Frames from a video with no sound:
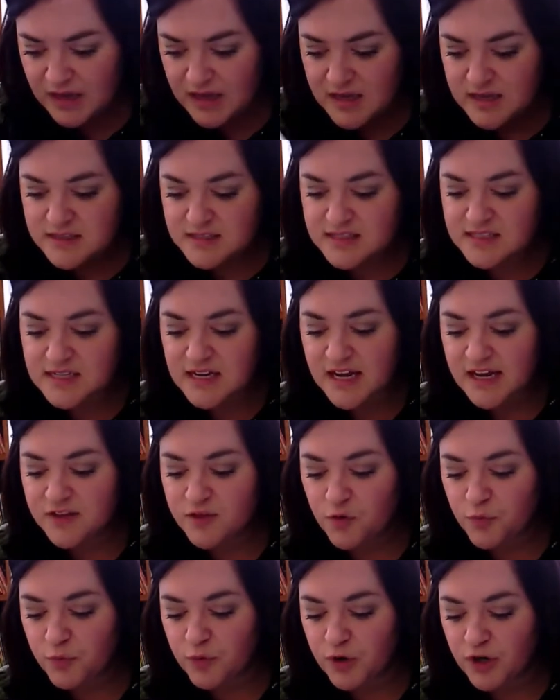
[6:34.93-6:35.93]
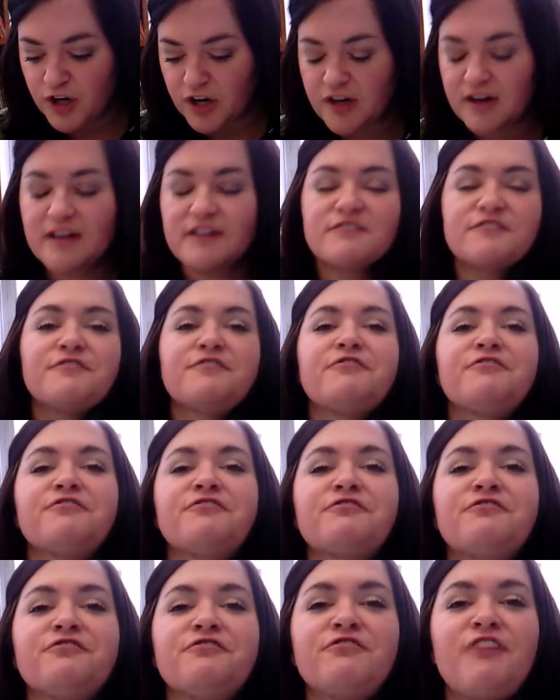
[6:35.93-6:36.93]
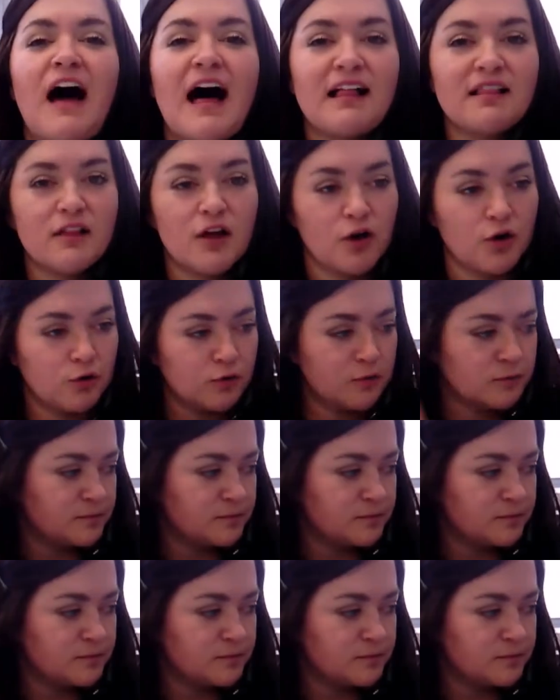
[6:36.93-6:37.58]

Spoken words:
Say the word follow.